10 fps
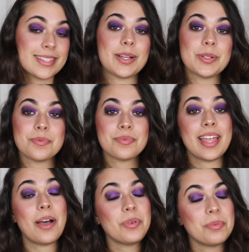So
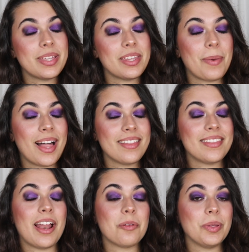that will be the palette
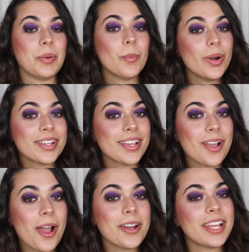that I'll be working
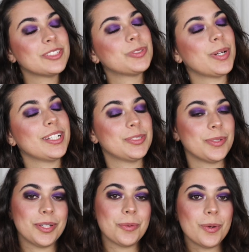on in
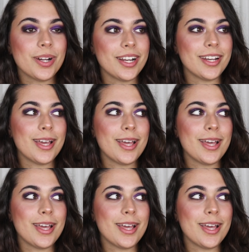2021.